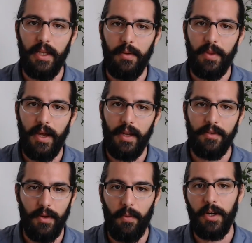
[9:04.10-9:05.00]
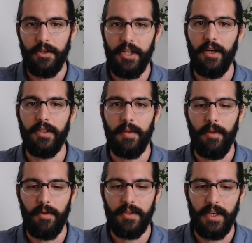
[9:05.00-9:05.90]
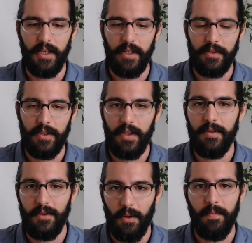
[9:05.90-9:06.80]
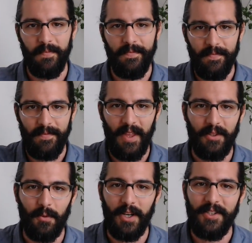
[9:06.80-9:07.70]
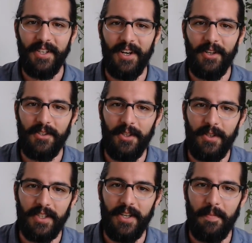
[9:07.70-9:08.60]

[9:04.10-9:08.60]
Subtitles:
with that, and so I want to share some of those techniques. So thanks for watching, and I'll see you next time.